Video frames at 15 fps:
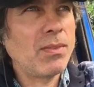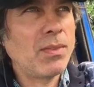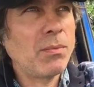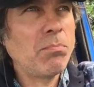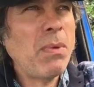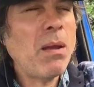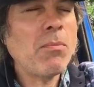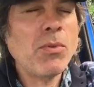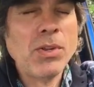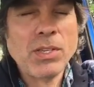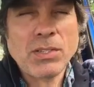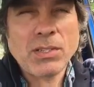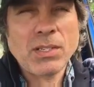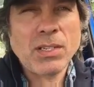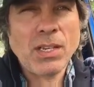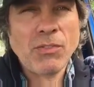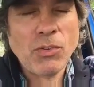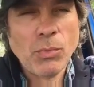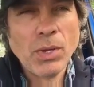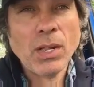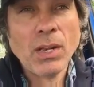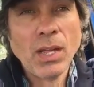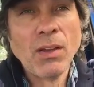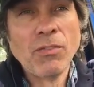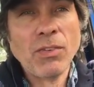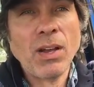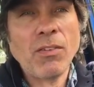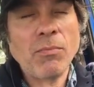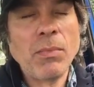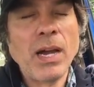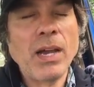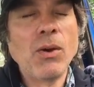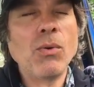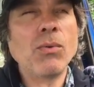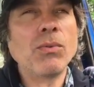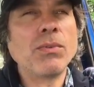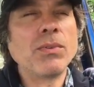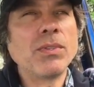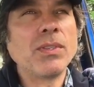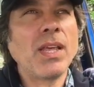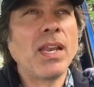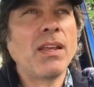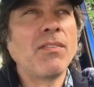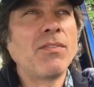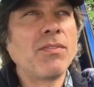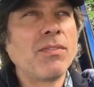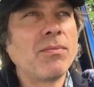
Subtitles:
memories, if you will, of my own that have,